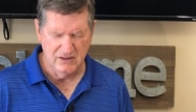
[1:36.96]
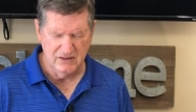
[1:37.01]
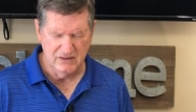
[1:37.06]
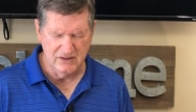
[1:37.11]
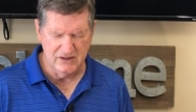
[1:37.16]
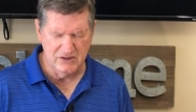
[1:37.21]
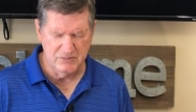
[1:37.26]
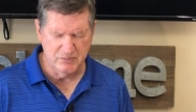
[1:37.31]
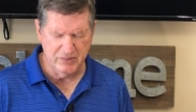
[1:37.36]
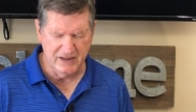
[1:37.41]

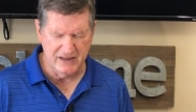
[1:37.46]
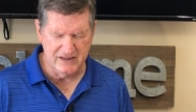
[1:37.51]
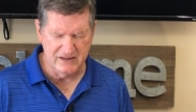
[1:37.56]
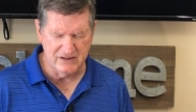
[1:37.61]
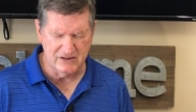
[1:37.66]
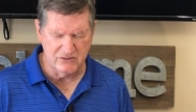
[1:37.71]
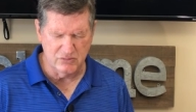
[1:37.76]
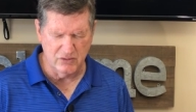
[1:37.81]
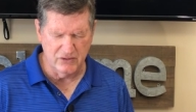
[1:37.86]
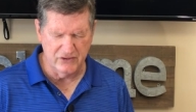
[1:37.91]
these
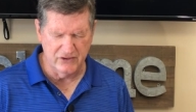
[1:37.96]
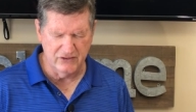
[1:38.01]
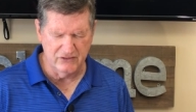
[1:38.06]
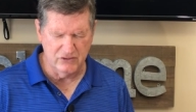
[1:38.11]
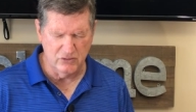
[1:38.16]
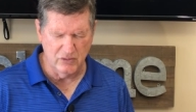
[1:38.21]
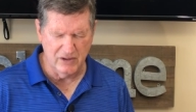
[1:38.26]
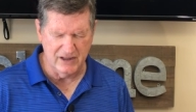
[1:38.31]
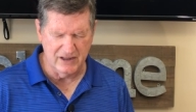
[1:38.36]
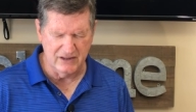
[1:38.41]
places where they're
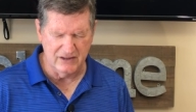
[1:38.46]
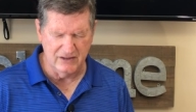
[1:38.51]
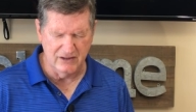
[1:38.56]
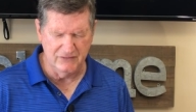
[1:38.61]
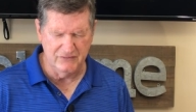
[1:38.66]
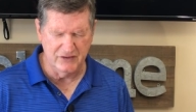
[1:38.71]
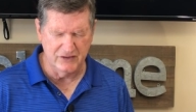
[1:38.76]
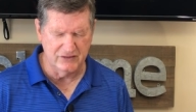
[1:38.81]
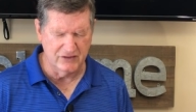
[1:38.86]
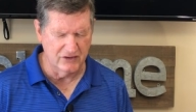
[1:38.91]
dwelling,
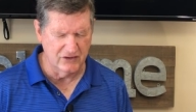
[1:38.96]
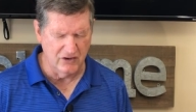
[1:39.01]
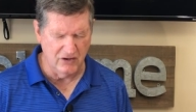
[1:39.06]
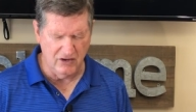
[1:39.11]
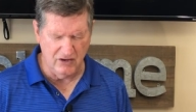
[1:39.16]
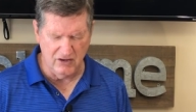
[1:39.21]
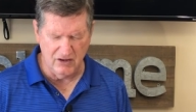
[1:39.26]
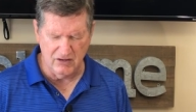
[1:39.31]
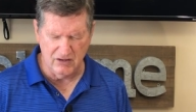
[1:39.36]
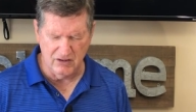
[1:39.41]
if it's a
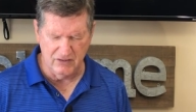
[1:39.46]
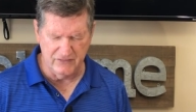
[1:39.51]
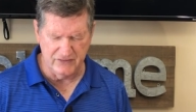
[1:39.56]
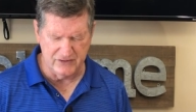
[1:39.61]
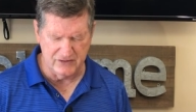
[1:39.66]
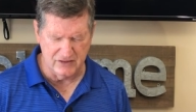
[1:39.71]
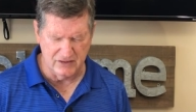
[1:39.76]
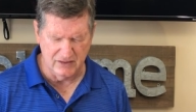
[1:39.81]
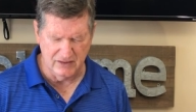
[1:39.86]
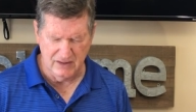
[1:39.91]
car, if
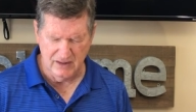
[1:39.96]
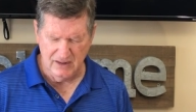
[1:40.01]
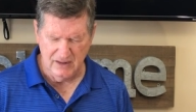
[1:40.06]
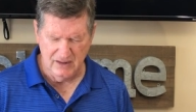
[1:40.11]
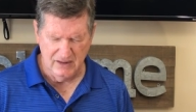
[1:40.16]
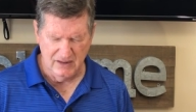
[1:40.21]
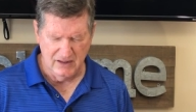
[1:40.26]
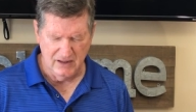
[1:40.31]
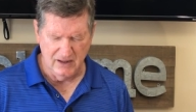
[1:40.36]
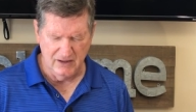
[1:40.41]
it's a,
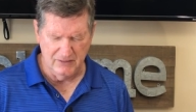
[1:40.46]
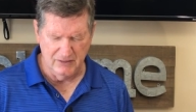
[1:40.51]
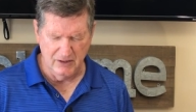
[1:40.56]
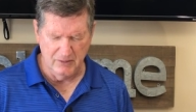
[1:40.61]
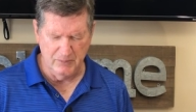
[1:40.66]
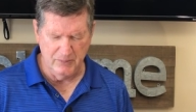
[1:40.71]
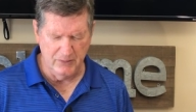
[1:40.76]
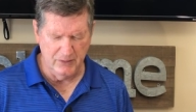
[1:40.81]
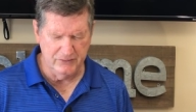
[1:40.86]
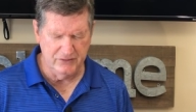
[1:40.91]
a,
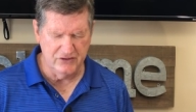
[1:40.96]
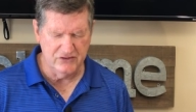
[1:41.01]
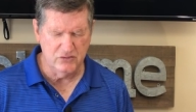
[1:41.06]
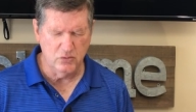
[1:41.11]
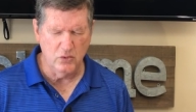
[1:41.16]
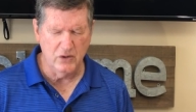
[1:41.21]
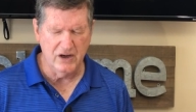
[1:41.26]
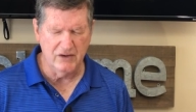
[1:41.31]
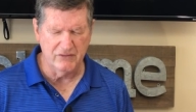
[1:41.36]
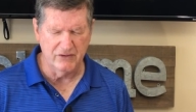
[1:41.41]
a just
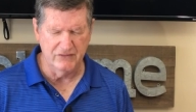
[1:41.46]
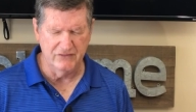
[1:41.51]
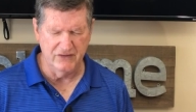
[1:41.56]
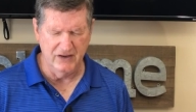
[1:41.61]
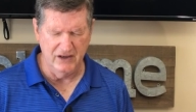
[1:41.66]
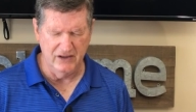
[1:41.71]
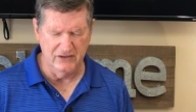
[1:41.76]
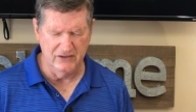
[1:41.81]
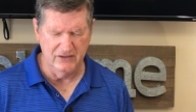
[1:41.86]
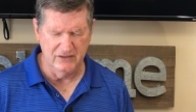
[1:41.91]
wherever,
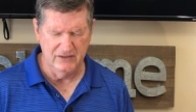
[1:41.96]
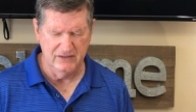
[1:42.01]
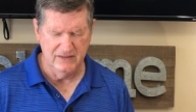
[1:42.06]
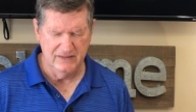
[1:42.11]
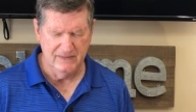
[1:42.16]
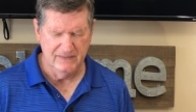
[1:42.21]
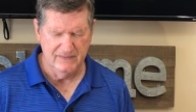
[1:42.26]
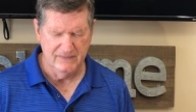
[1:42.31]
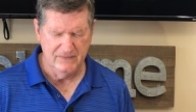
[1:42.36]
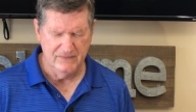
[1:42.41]
Father,
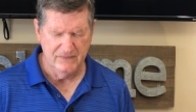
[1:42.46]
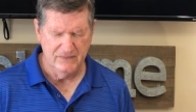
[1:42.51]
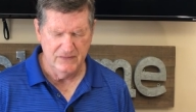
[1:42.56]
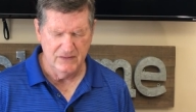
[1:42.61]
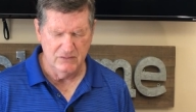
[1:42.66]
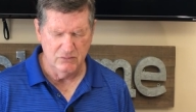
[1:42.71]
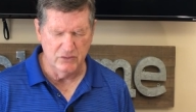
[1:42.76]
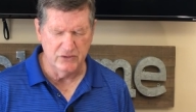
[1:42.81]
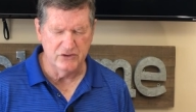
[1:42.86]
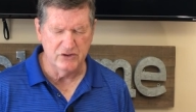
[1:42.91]

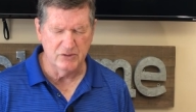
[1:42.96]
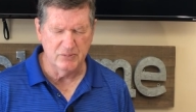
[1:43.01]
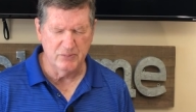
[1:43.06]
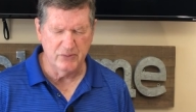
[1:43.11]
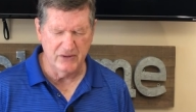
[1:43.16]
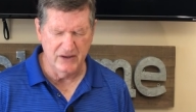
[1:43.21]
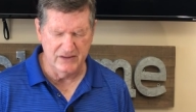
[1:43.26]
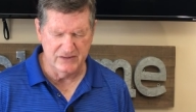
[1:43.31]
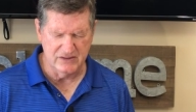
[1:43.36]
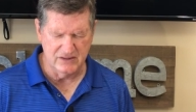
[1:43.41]
with your
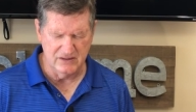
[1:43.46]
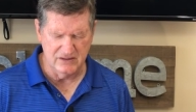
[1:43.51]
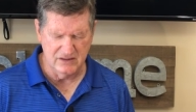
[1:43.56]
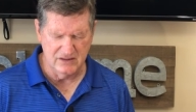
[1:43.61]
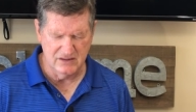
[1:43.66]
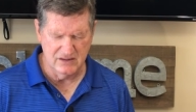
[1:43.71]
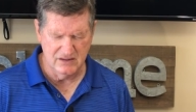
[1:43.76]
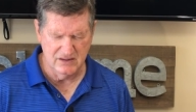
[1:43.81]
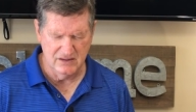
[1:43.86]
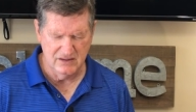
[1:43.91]

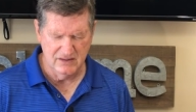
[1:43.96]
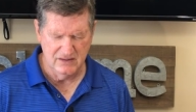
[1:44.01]
presence.